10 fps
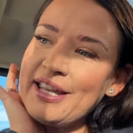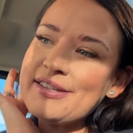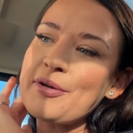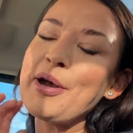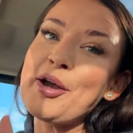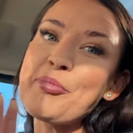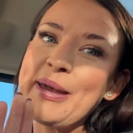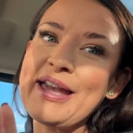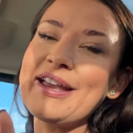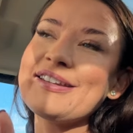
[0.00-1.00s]
So I'm
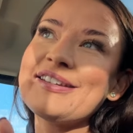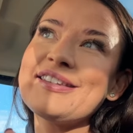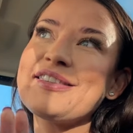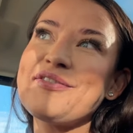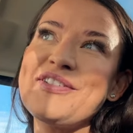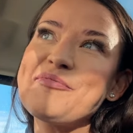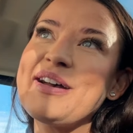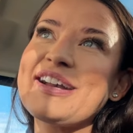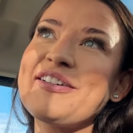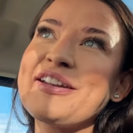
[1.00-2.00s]
hoping that the
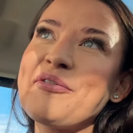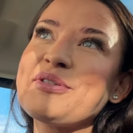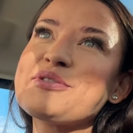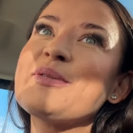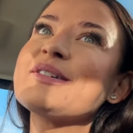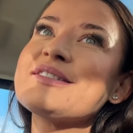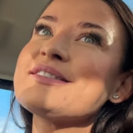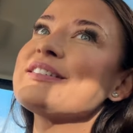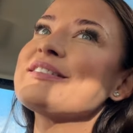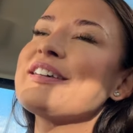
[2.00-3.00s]
feedback on our one-to-ones
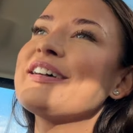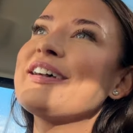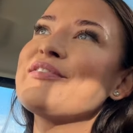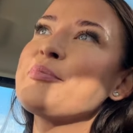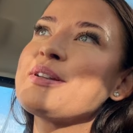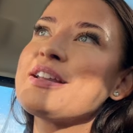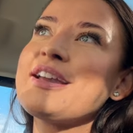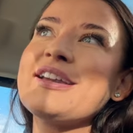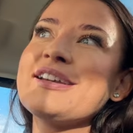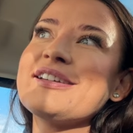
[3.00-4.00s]
is that
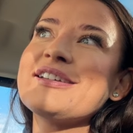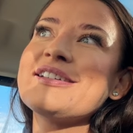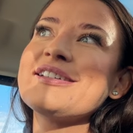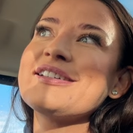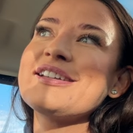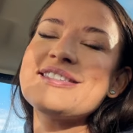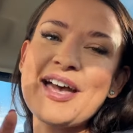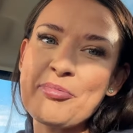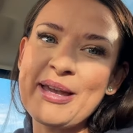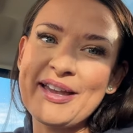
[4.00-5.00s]
everybody is
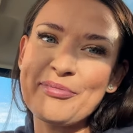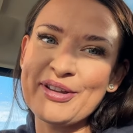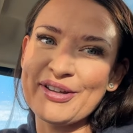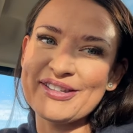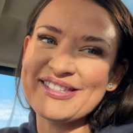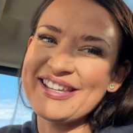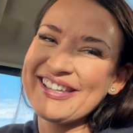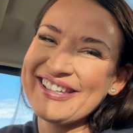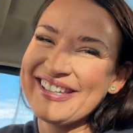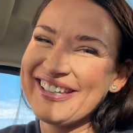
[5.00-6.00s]
happy, because
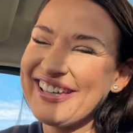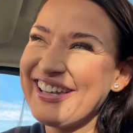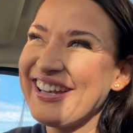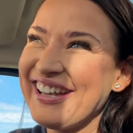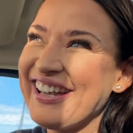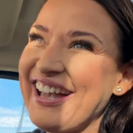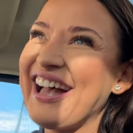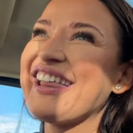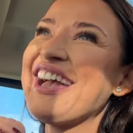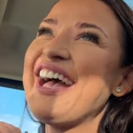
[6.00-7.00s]

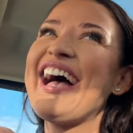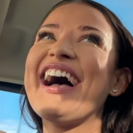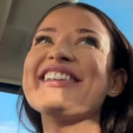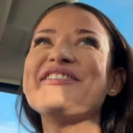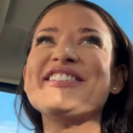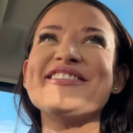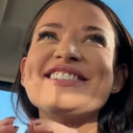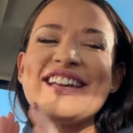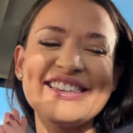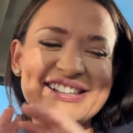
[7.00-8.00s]
I, I love to do these
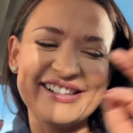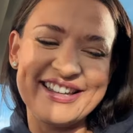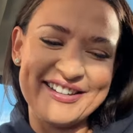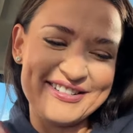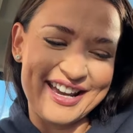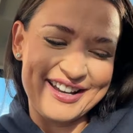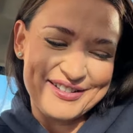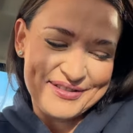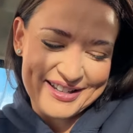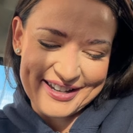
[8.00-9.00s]
like little cute diaries
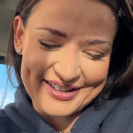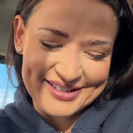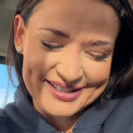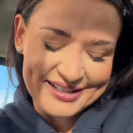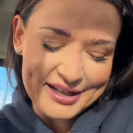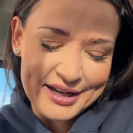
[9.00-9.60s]
for the girls, and